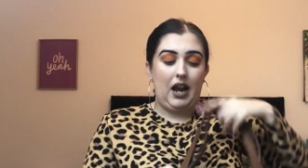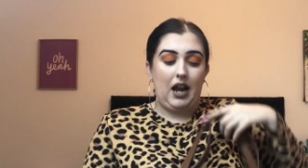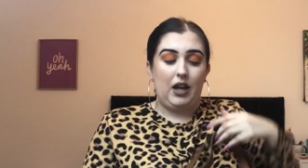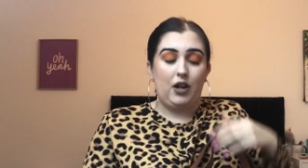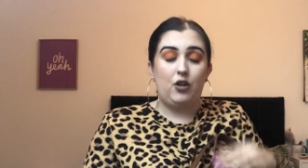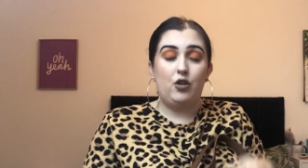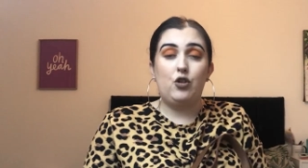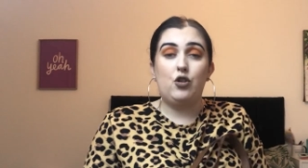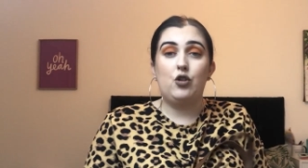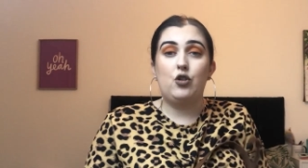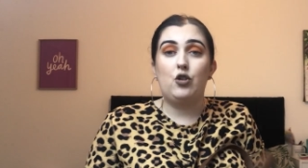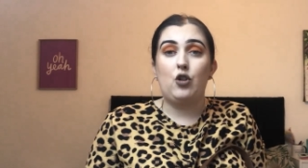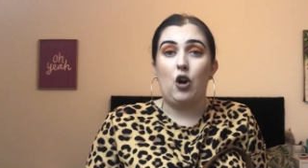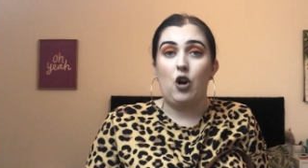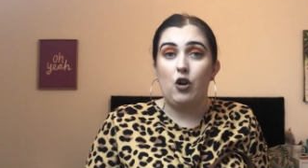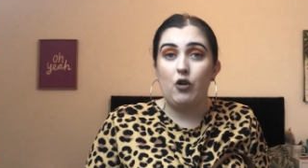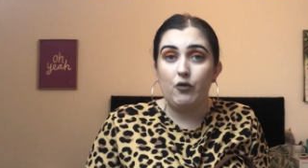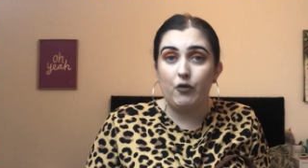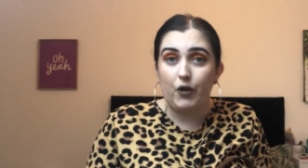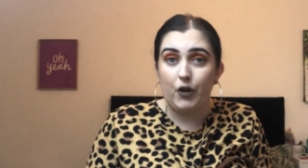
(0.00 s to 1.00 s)
It's
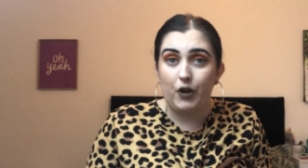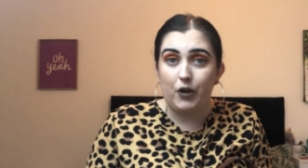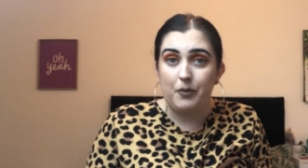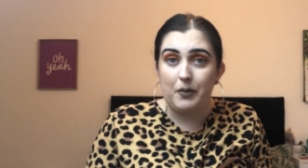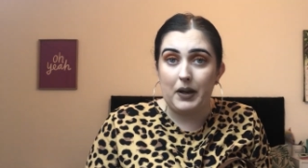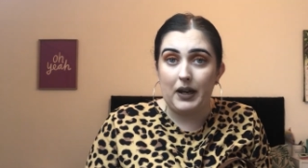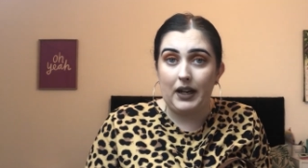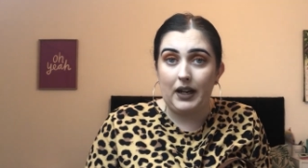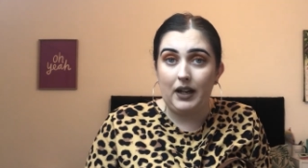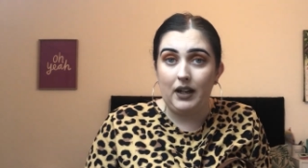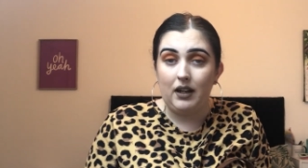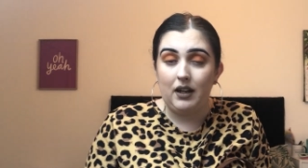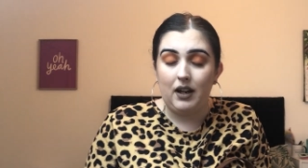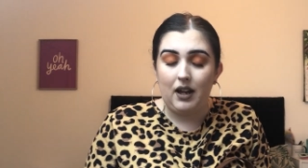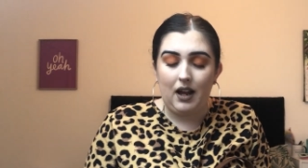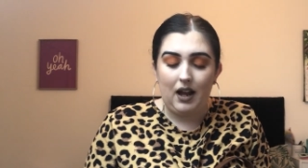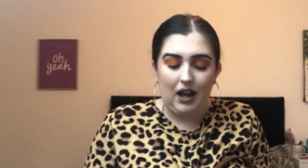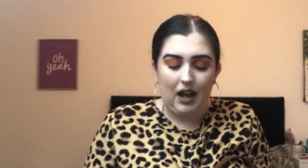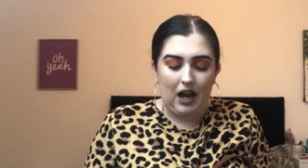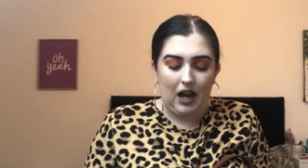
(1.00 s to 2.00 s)
so roomy,
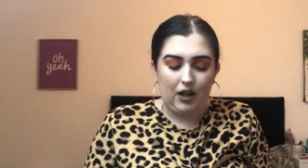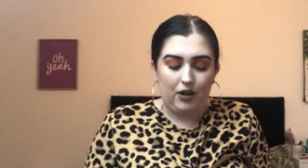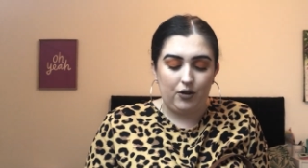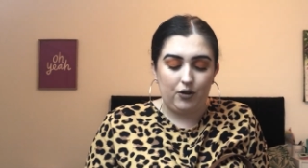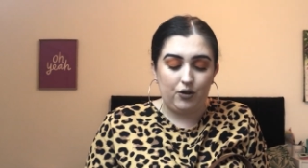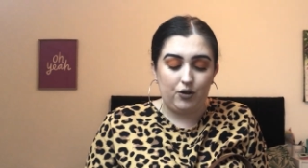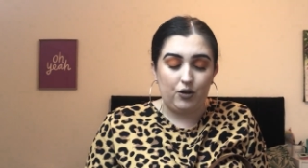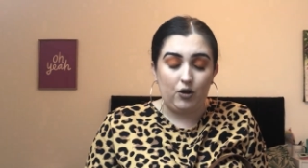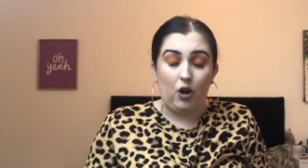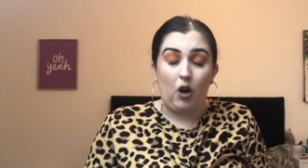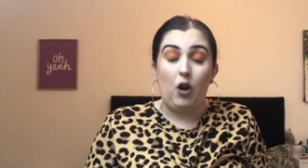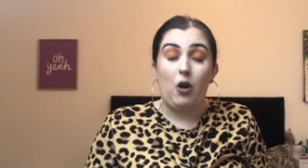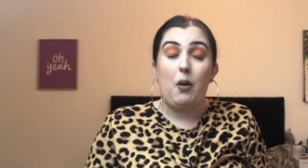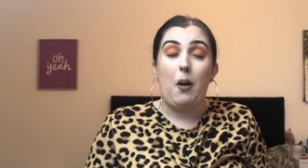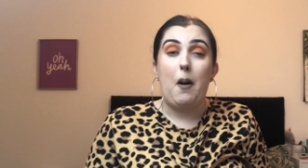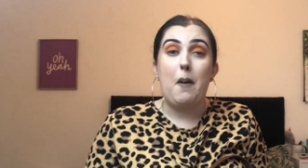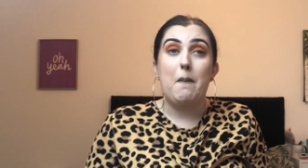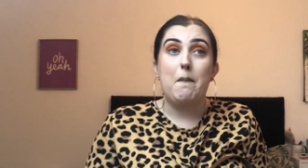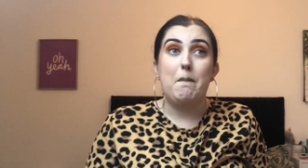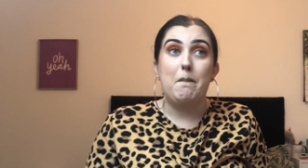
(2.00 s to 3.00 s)
it's so
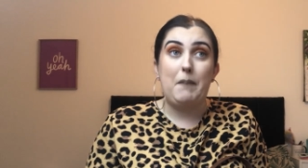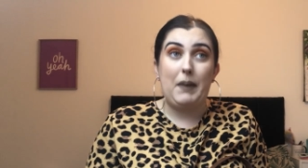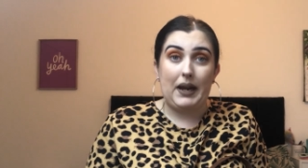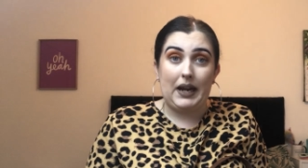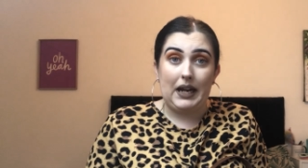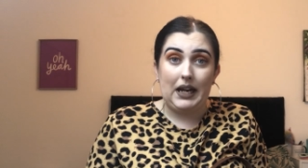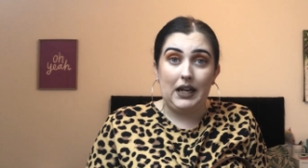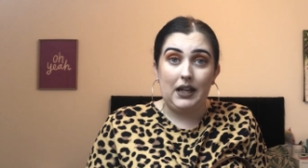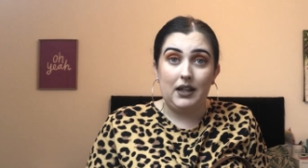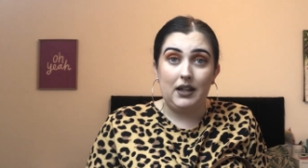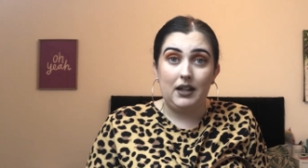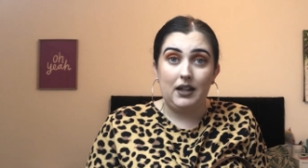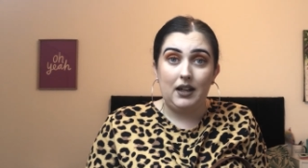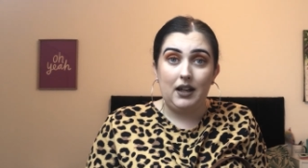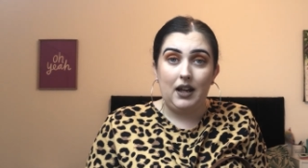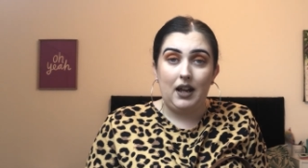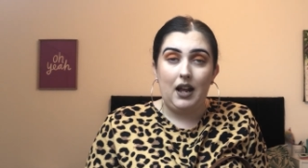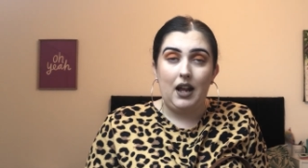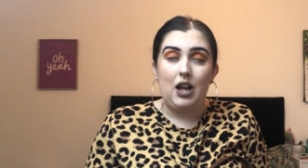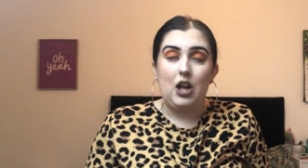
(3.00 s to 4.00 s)
big,
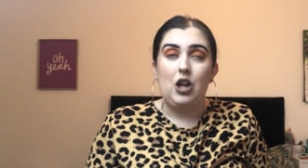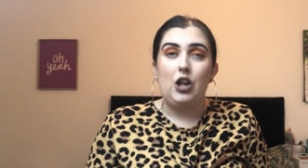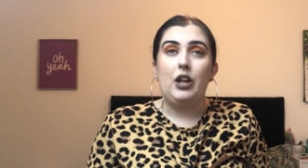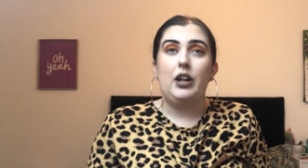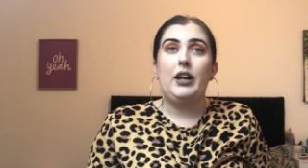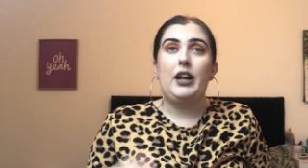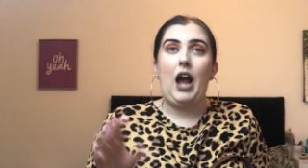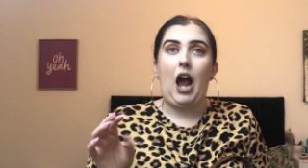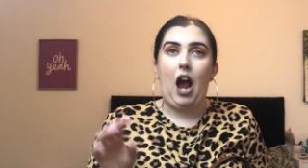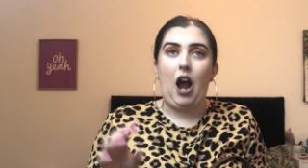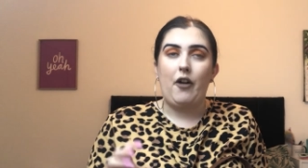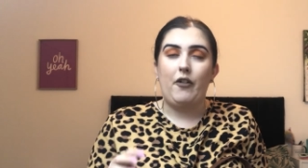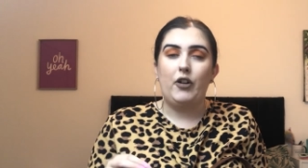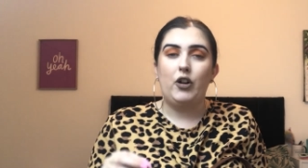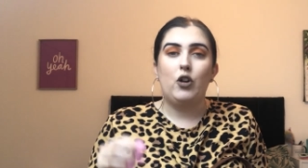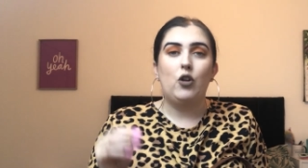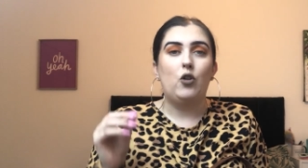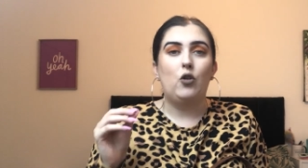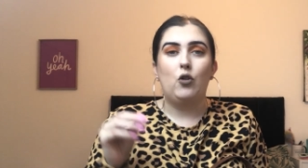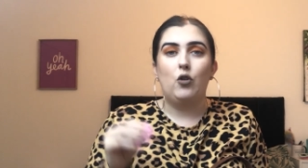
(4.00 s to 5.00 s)
you can
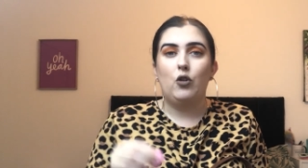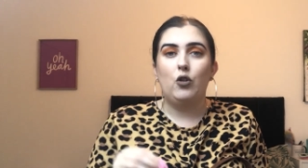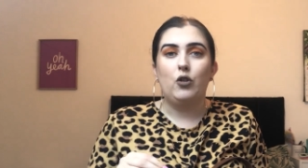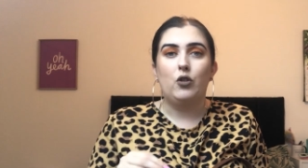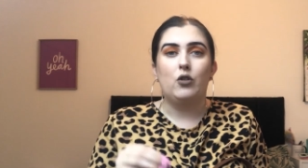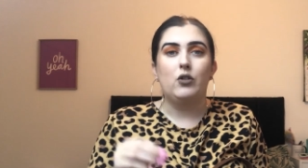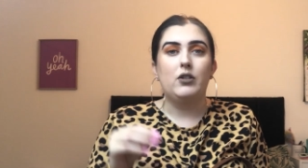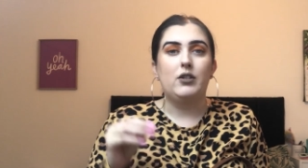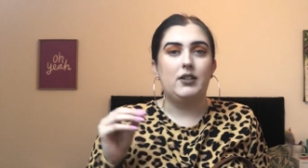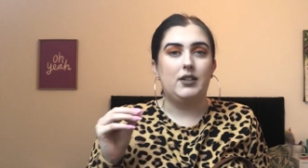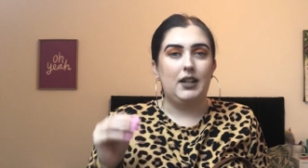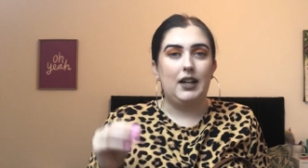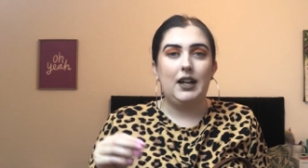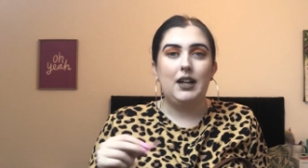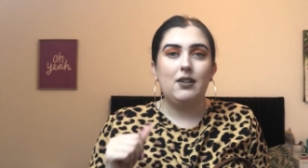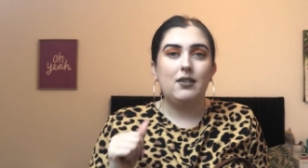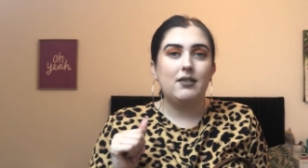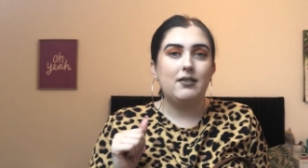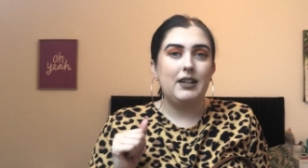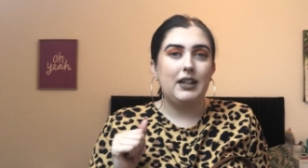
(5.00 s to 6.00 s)
carry all your
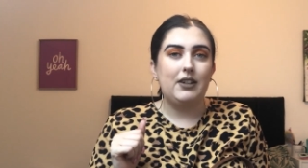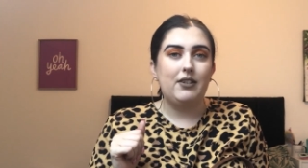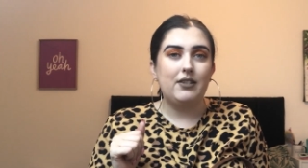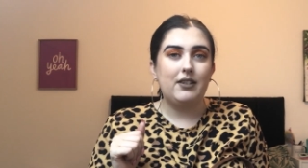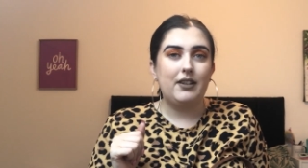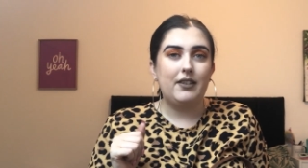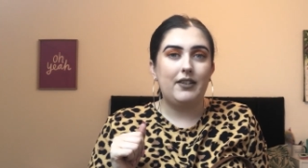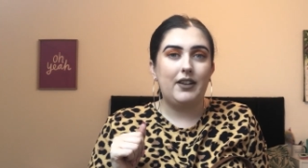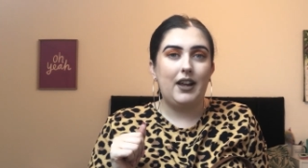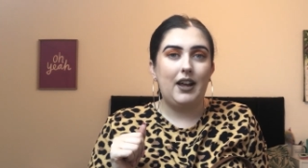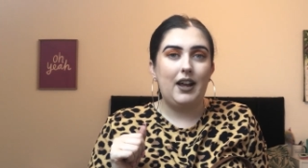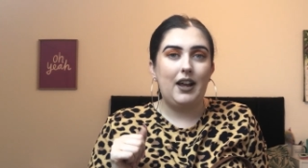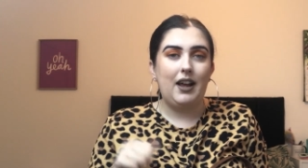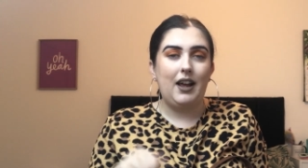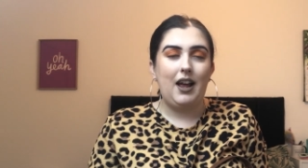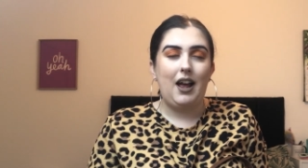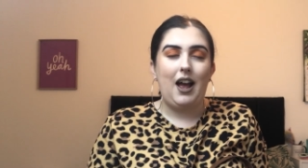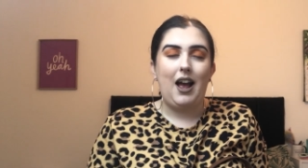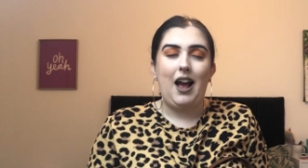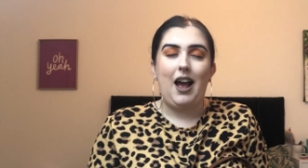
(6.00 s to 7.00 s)
daily secrets in there,
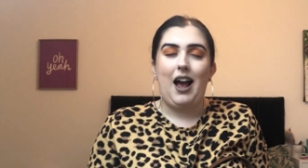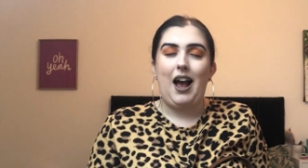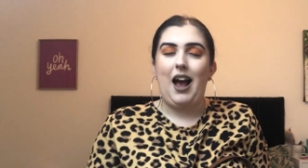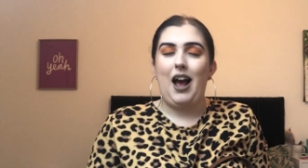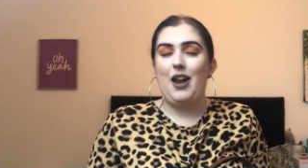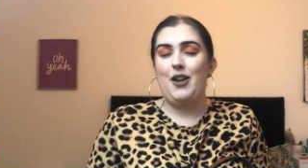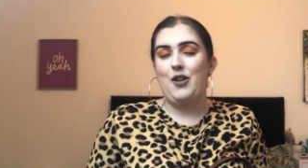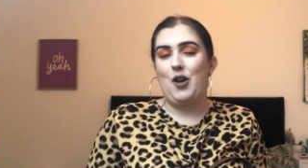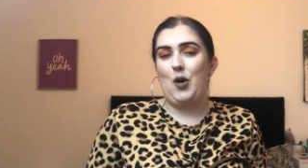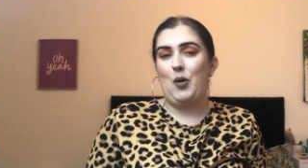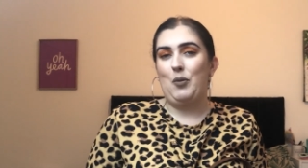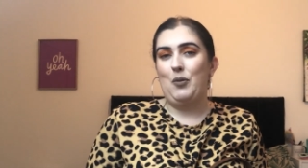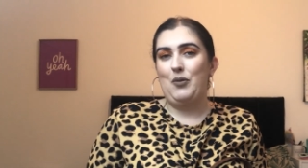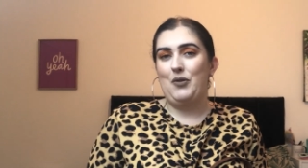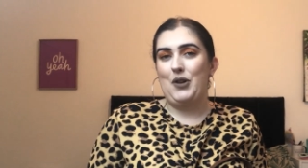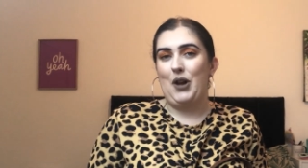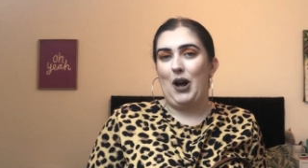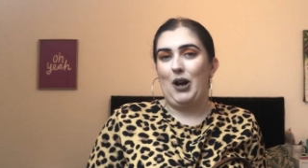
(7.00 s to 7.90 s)
and no one will